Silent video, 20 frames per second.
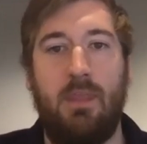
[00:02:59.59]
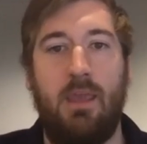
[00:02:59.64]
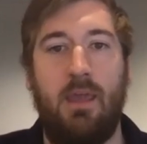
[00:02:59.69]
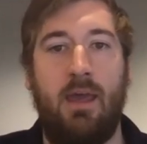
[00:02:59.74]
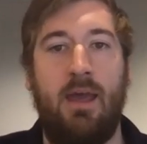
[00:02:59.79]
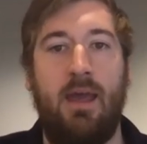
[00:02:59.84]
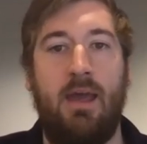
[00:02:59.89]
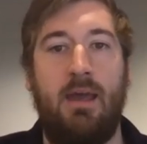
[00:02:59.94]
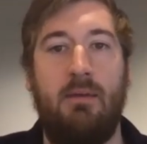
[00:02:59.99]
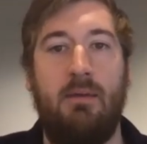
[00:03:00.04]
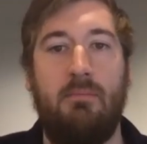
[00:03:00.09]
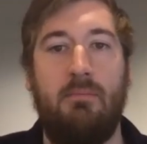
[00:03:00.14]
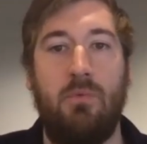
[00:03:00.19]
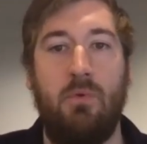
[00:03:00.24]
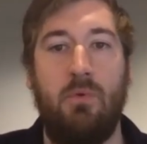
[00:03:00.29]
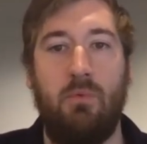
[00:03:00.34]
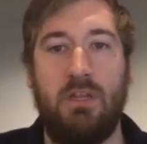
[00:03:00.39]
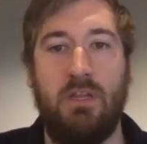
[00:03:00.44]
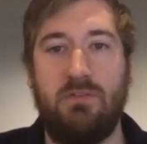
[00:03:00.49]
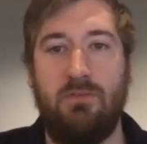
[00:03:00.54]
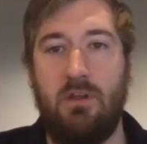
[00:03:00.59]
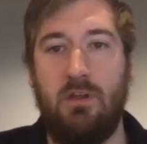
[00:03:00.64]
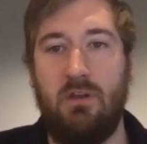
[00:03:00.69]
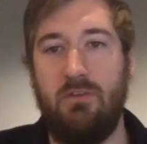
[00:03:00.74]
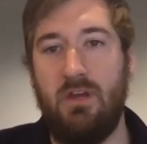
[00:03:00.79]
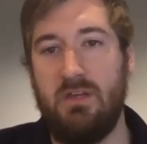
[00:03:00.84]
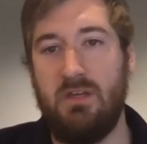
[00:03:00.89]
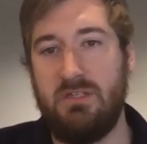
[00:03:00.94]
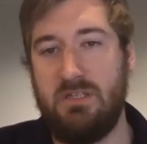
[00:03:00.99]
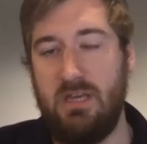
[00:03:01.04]
went to
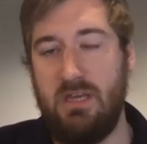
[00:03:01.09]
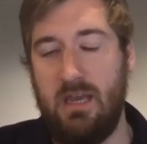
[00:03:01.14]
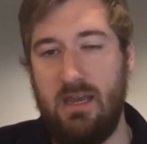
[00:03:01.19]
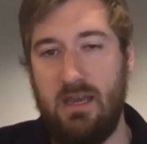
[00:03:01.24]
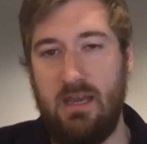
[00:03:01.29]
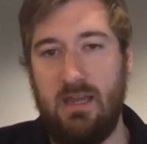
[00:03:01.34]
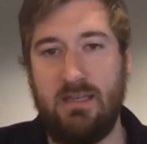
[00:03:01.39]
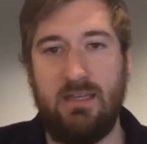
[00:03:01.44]
university here,